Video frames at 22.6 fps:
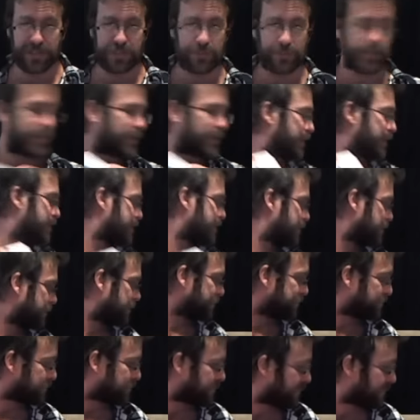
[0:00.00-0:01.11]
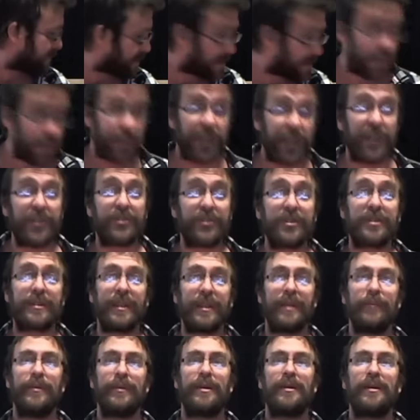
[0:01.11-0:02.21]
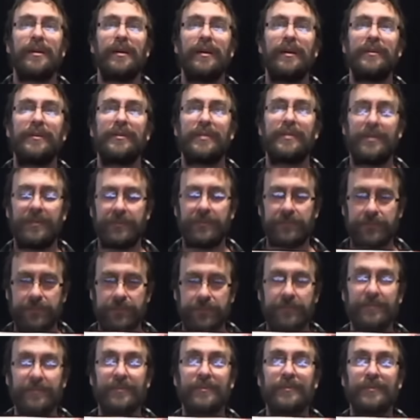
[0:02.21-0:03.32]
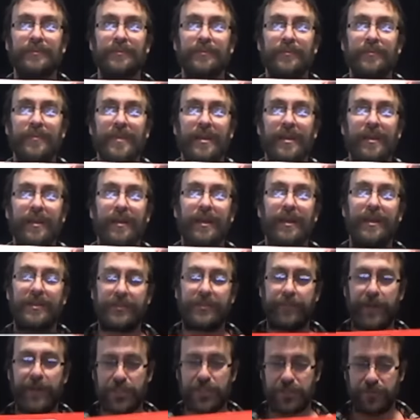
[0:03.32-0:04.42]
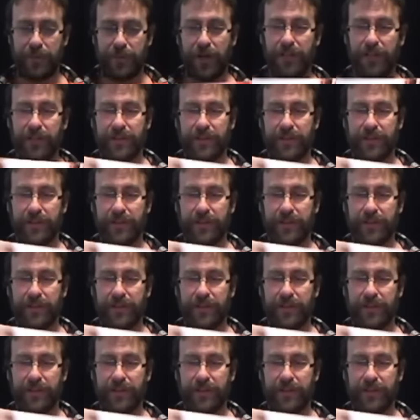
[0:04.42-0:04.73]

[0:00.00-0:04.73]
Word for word: which is interesting because it's much smaller